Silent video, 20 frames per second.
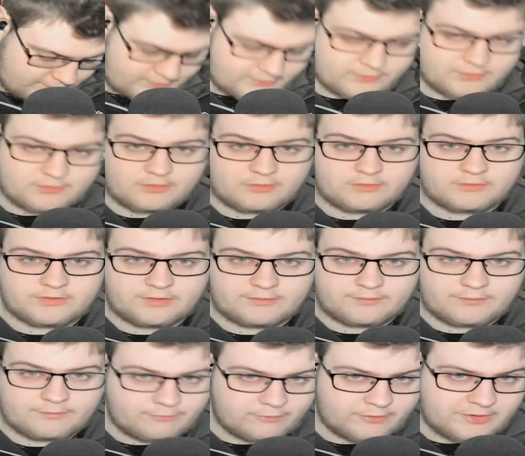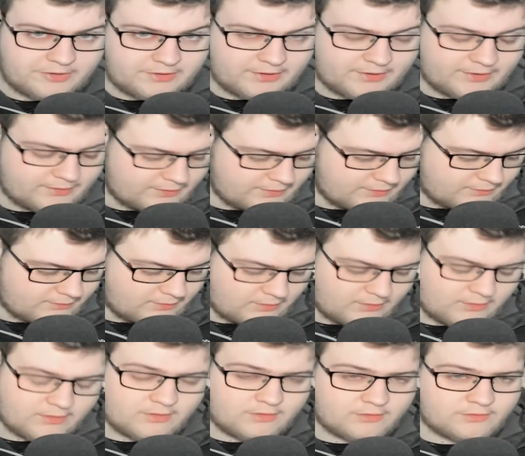it, so I've set it for 3k now.
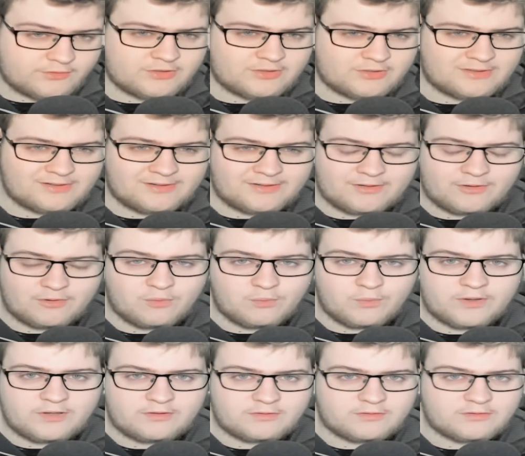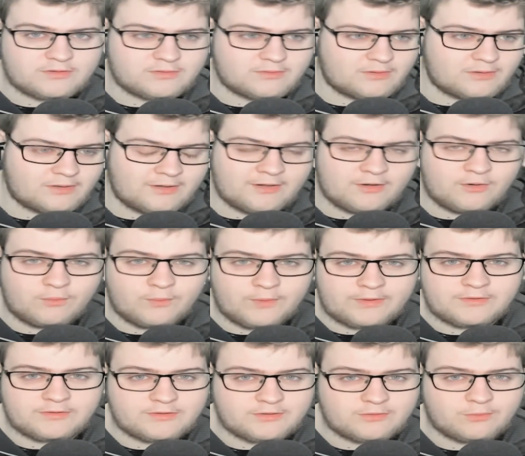Just little wins. Little
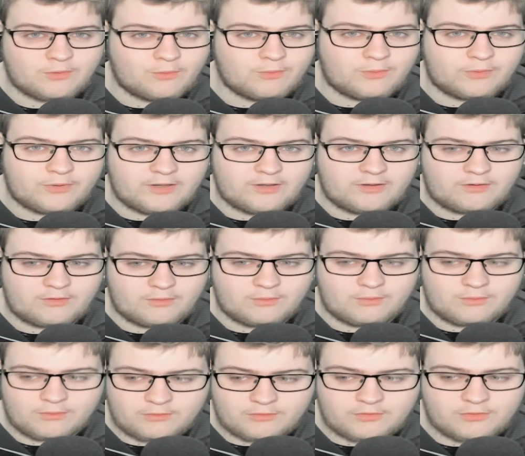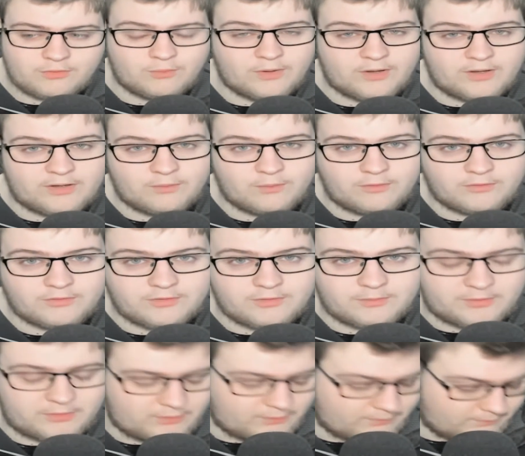wins is what will get you to where you want to
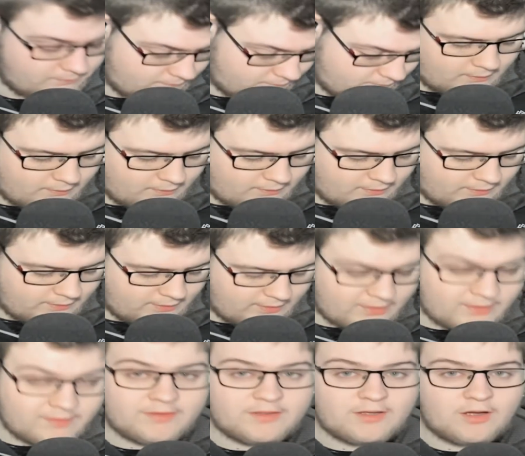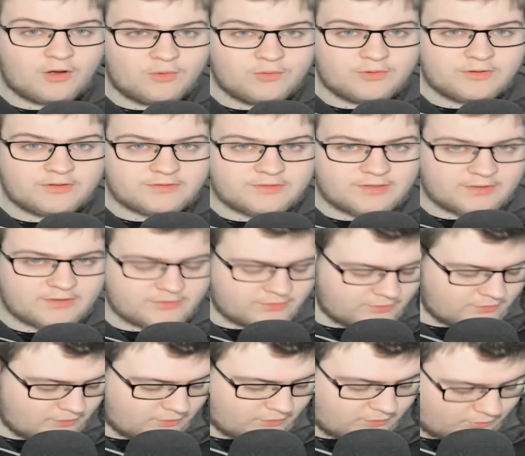be. In the holding
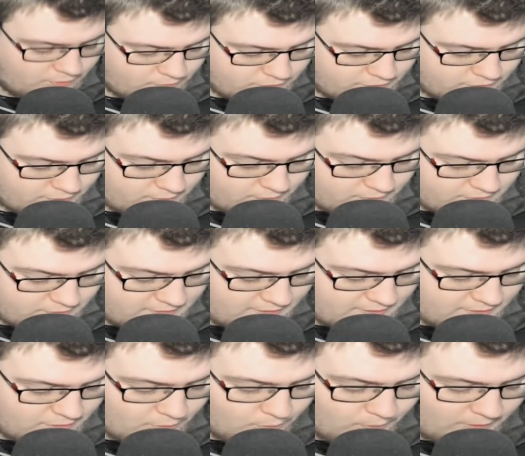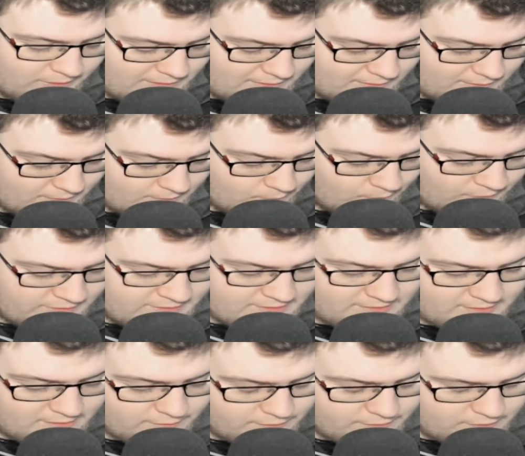section, you can also set the
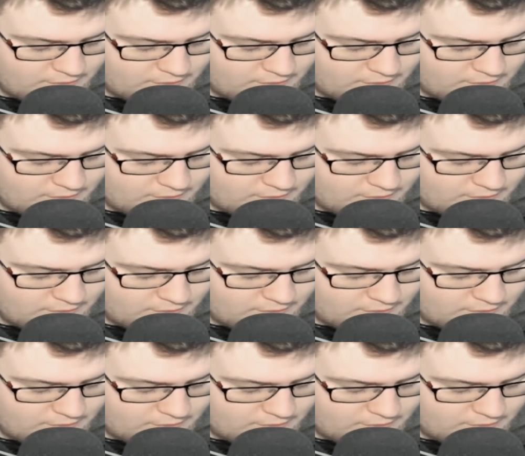weighting of your